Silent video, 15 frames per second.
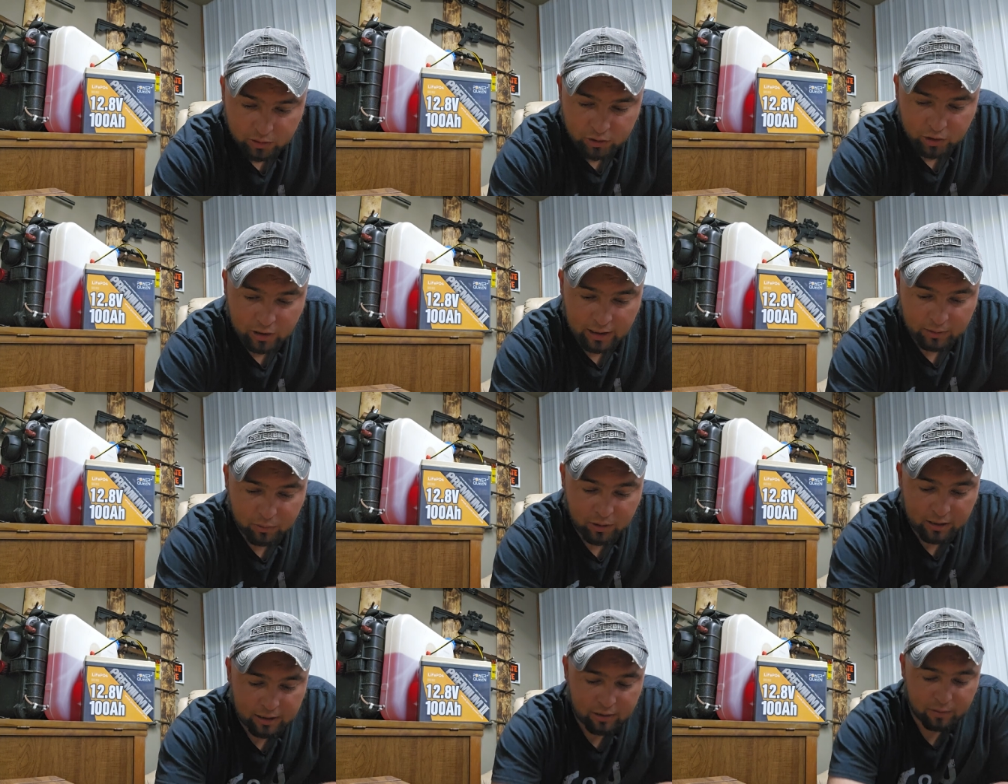Should I
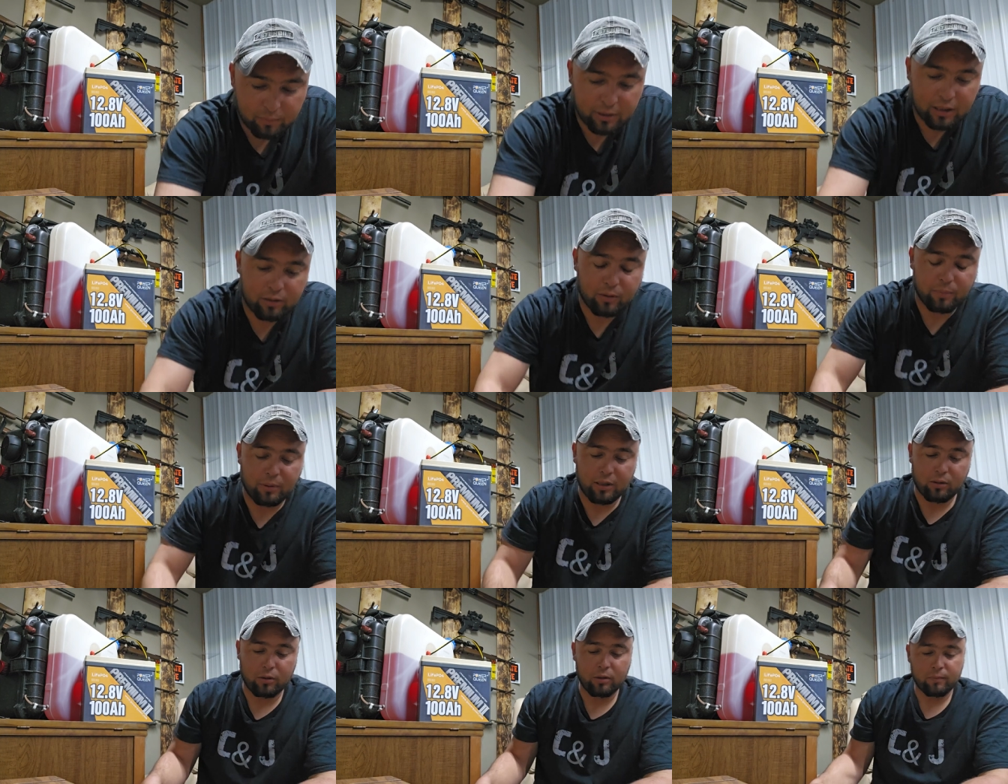run out of battery
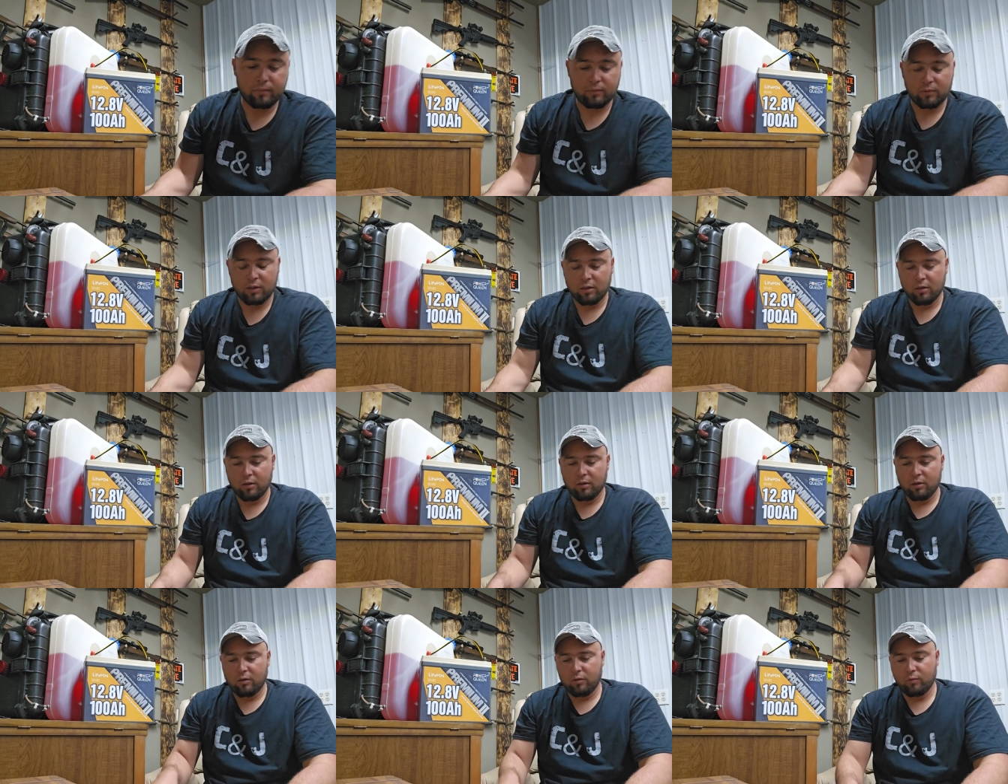power
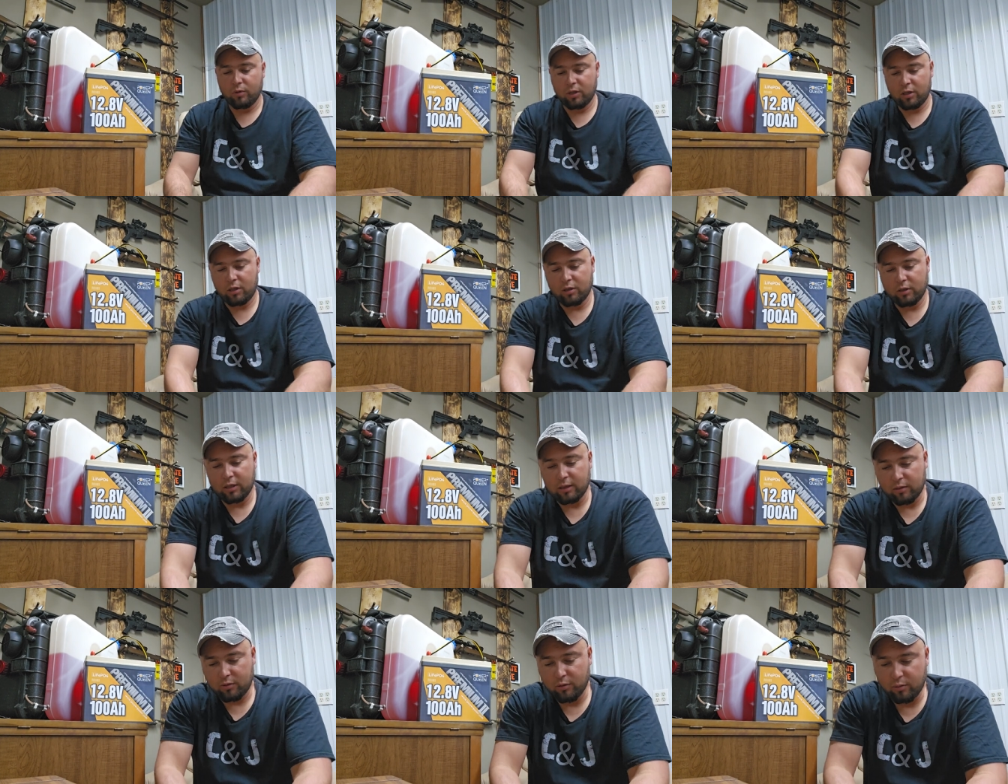with a
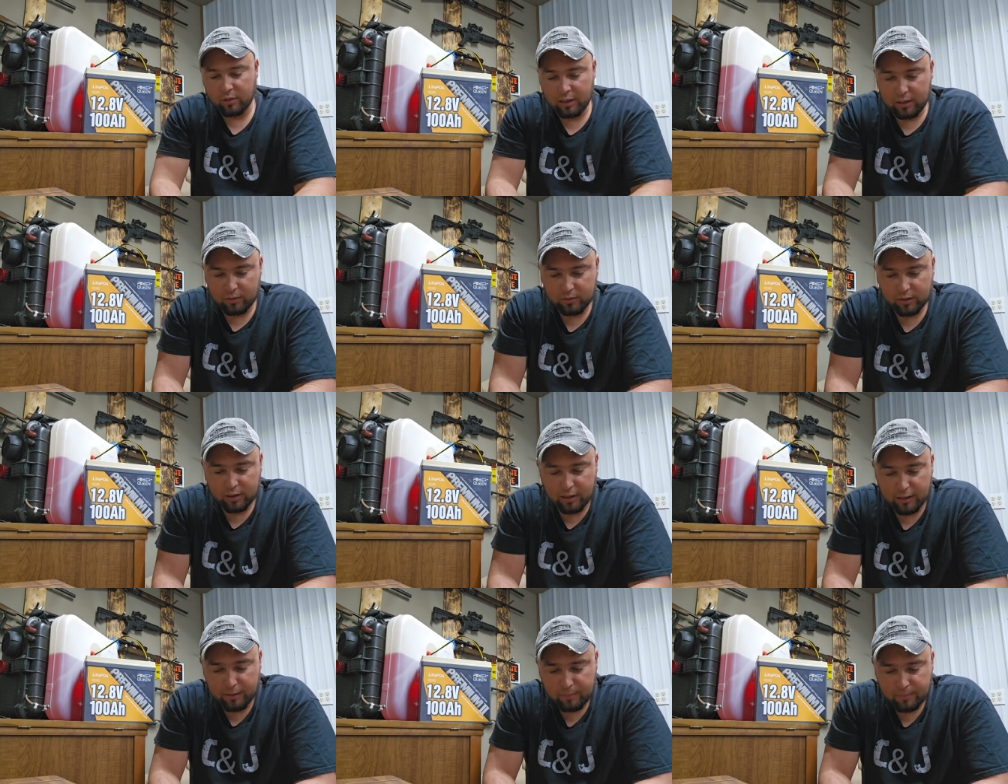Honda
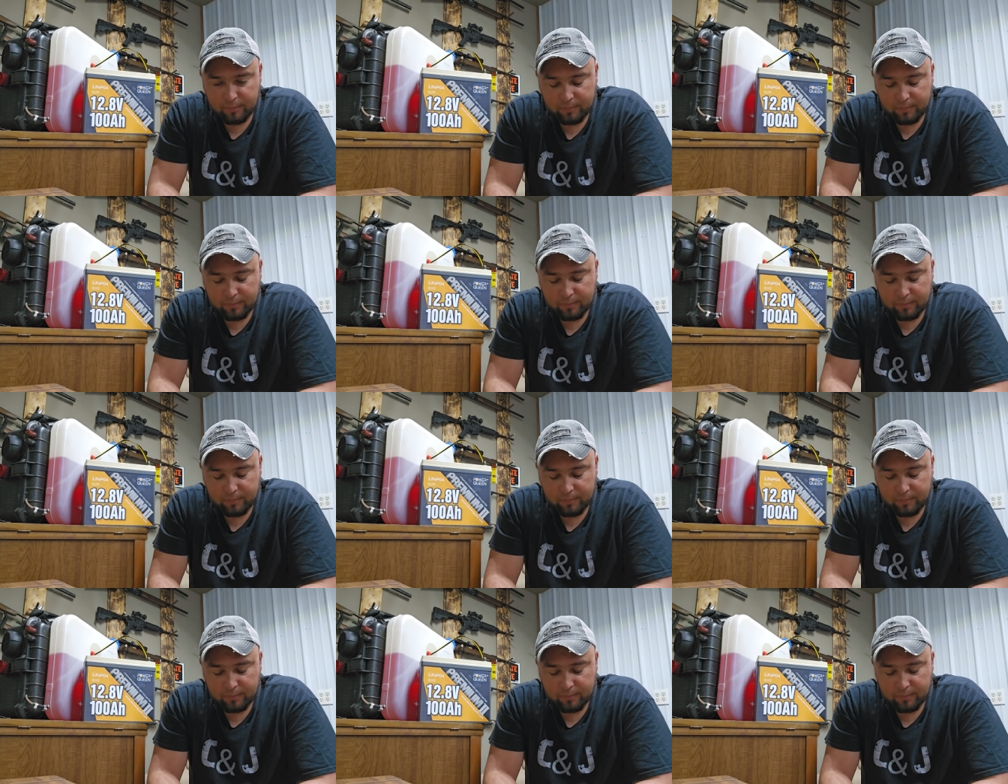2000i